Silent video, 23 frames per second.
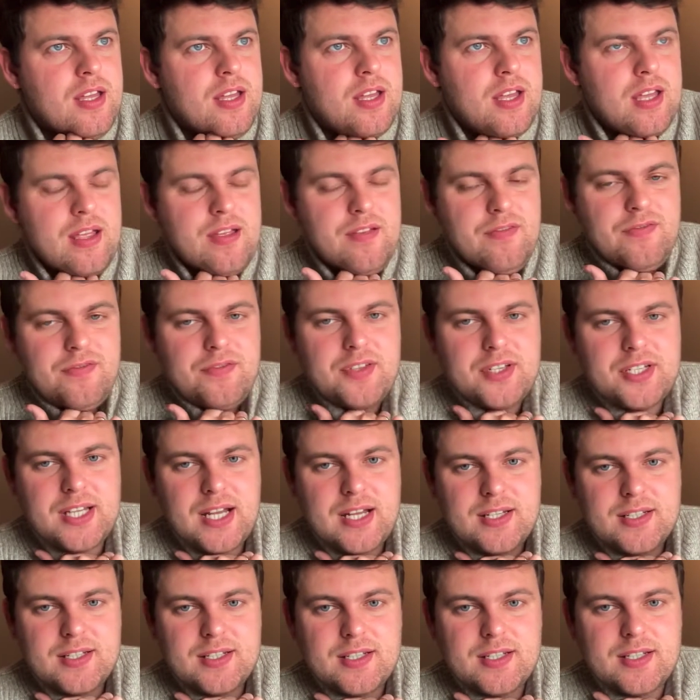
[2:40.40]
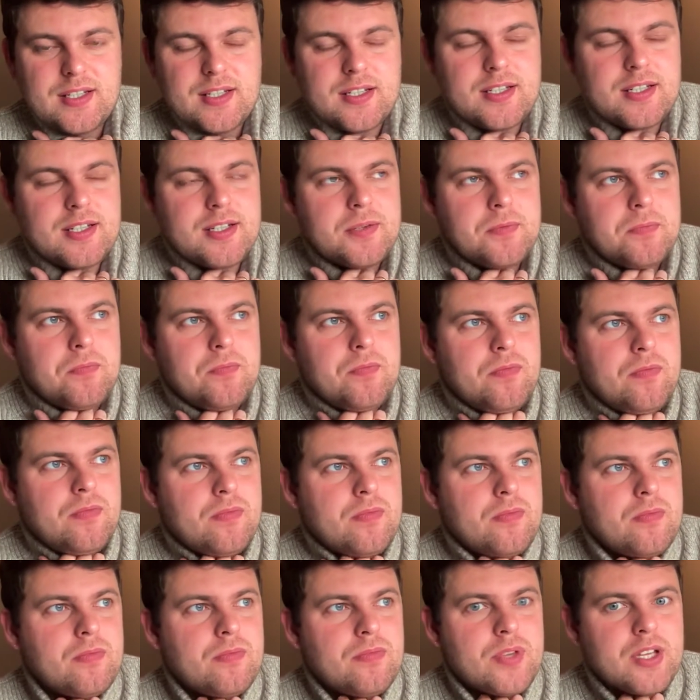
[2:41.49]
if the sentence
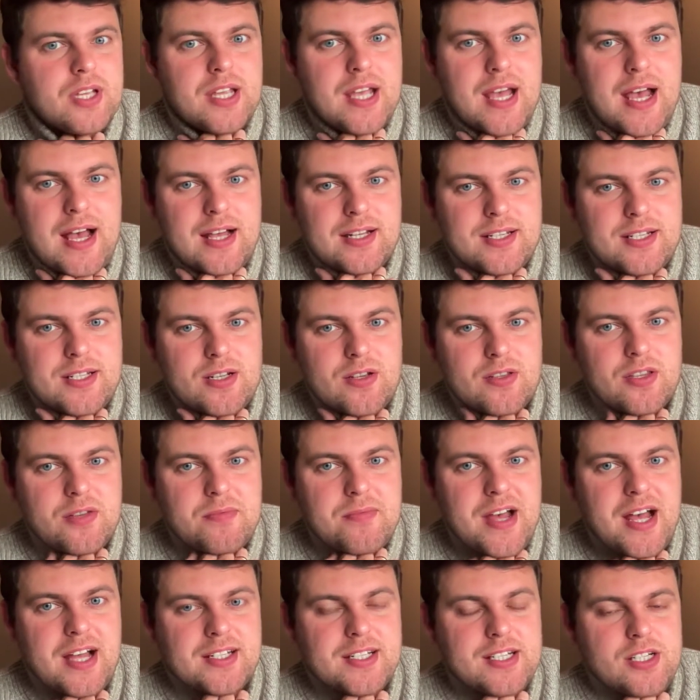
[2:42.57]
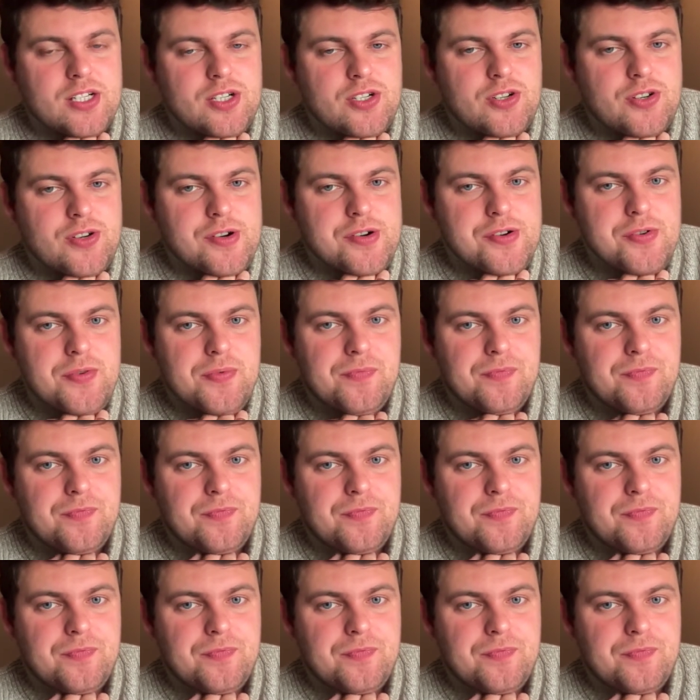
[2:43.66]
the cat is on the mat is true,